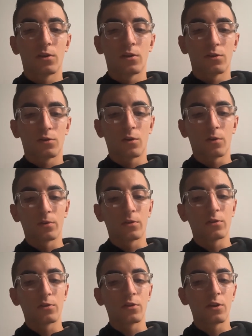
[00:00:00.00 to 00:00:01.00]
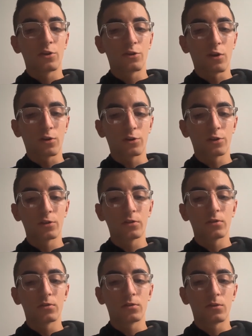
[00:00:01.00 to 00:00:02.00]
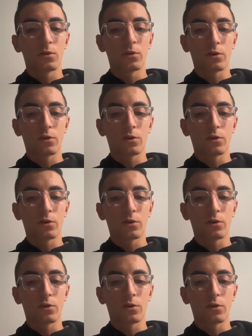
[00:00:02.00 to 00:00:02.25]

So, this is injunction or the